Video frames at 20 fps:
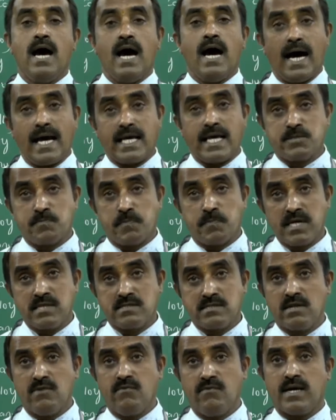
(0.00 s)
High speed
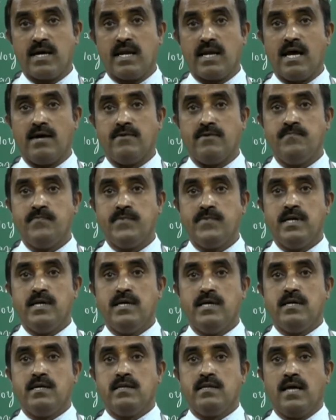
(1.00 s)
steel we can have.
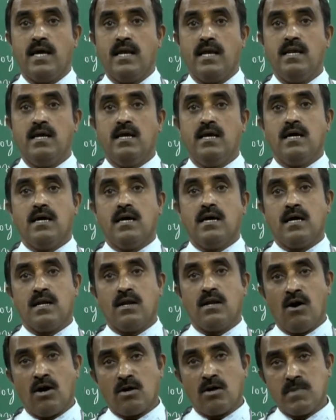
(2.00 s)
Then
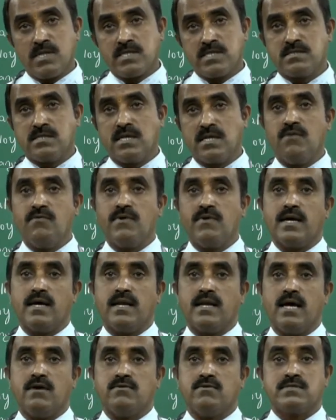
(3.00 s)
normal steel we
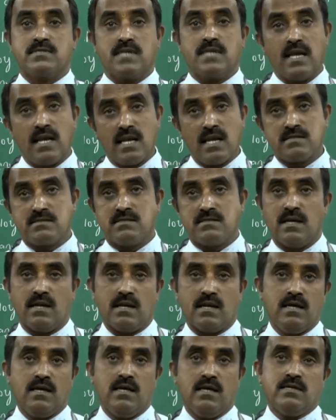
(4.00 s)
can have. Stainless steel.
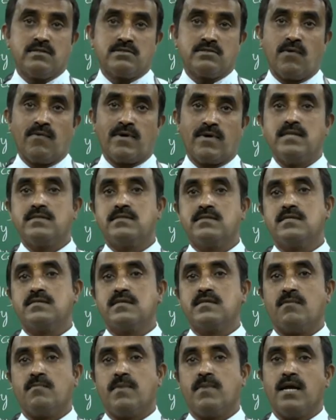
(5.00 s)
So utensils
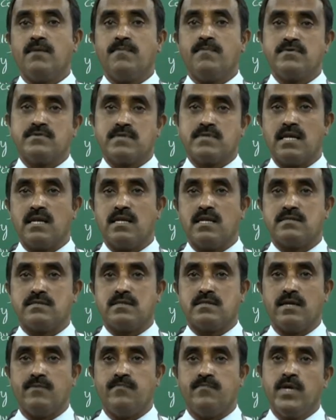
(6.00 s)
are made up of stainless
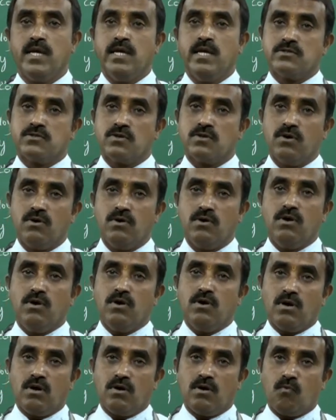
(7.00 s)
steel. So
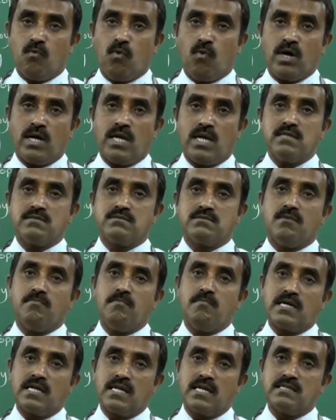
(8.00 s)
what is the
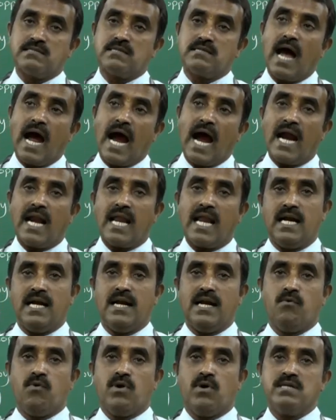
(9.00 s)
metal that is
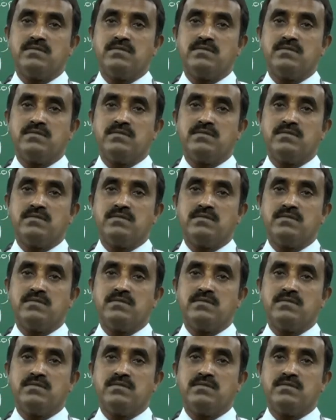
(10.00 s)
added?